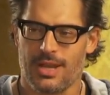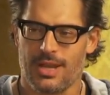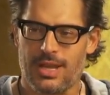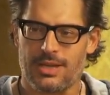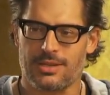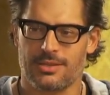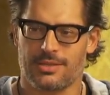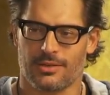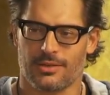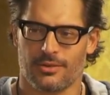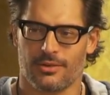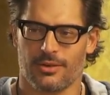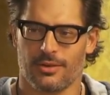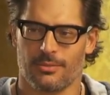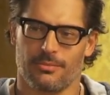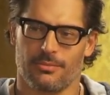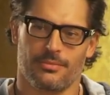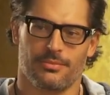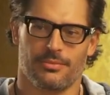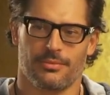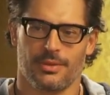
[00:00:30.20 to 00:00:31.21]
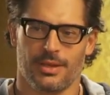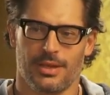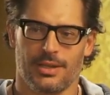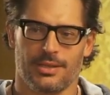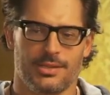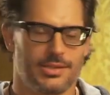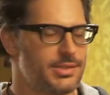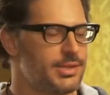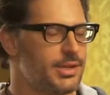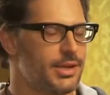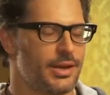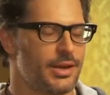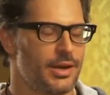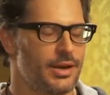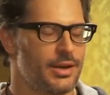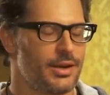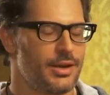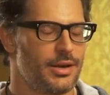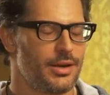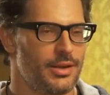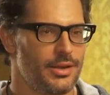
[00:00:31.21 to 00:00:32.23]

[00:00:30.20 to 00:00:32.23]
interim lead singer.